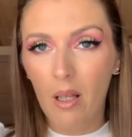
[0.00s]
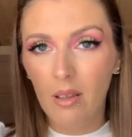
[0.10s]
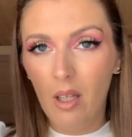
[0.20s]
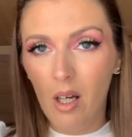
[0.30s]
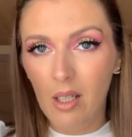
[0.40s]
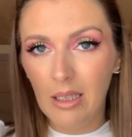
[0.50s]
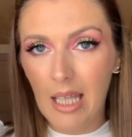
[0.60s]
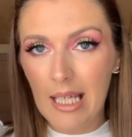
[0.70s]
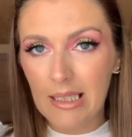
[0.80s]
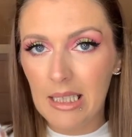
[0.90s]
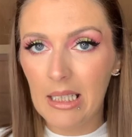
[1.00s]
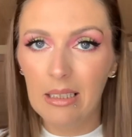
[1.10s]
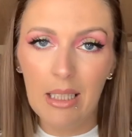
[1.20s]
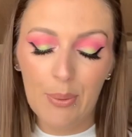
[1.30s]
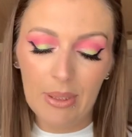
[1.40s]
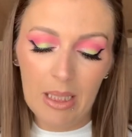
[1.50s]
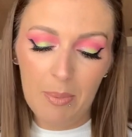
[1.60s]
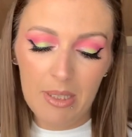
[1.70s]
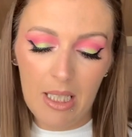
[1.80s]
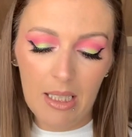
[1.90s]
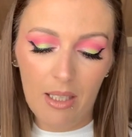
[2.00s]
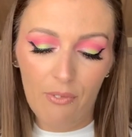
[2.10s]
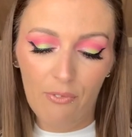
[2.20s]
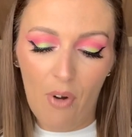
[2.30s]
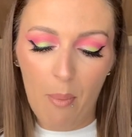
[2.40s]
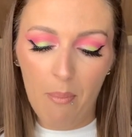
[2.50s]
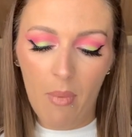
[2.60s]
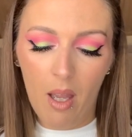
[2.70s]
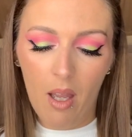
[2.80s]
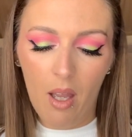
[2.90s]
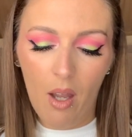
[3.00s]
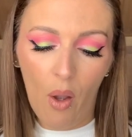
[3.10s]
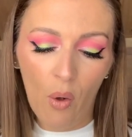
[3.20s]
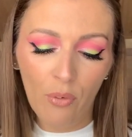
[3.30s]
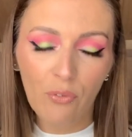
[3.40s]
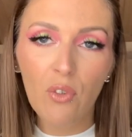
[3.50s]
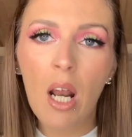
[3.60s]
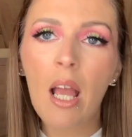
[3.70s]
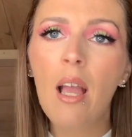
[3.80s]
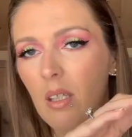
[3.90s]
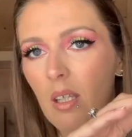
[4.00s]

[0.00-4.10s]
long-lasting liquid lipstick from Ofra.